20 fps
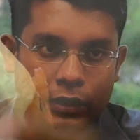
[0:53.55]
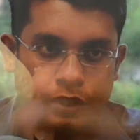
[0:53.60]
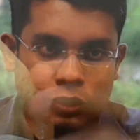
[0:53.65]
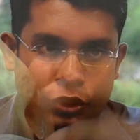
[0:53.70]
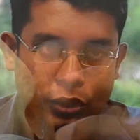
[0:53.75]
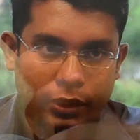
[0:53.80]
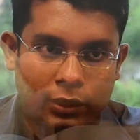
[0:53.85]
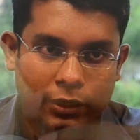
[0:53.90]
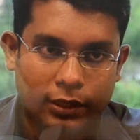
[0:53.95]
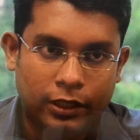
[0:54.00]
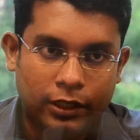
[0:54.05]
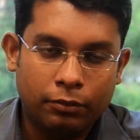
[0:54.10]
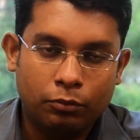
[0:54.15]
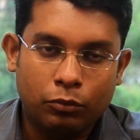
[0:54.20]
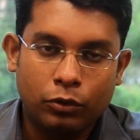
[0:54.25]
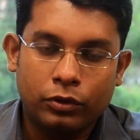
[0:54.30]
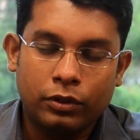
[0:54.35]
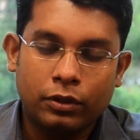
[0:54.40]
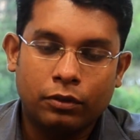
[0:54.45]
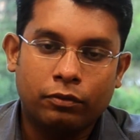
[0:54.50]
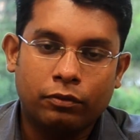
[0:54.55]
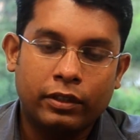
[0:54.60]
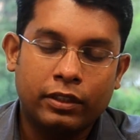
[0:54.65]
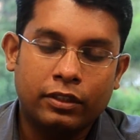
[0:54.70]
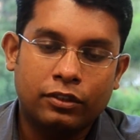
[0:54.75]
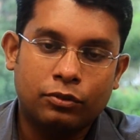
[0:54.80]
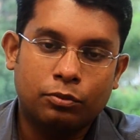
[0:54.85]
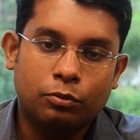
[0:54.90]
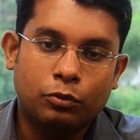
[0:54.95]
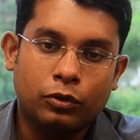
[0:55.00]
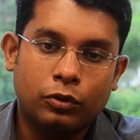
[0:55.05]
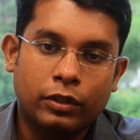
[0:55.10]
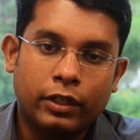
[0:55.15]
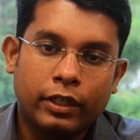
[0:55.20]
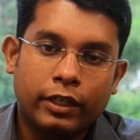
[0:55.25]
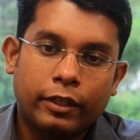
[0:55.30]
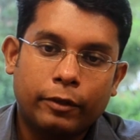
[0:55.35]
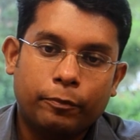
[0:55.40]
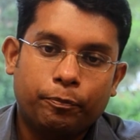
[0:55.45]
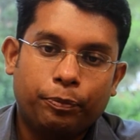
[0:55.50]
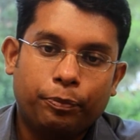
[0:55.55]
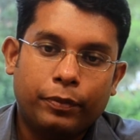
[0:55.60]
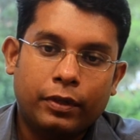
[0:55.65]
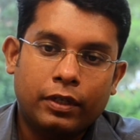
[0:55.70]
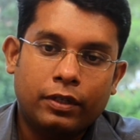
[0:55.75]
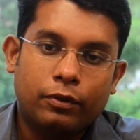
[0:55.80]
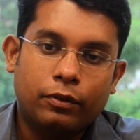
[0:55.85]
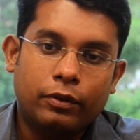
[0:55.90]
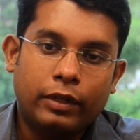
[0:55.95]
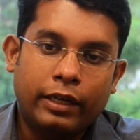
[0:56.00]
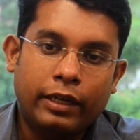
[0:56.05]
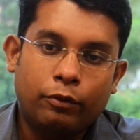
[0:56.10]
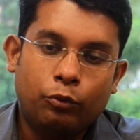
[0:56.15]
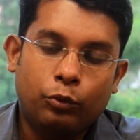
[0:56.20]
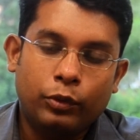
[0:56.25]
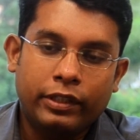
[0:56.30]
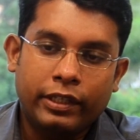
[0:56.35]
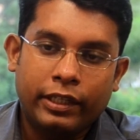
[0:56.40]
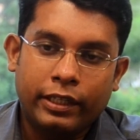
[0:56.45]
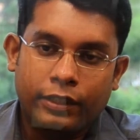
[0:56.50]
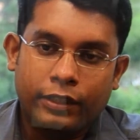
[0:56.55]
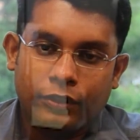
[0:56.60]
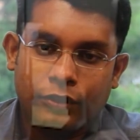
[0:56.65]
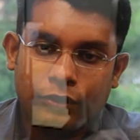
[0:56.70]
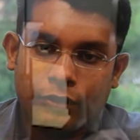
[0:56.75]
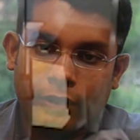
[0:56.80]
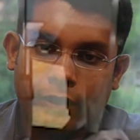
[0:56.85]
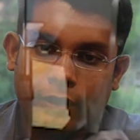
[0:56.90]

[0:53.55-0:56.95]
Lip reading: each other, and both are very smooth. But with age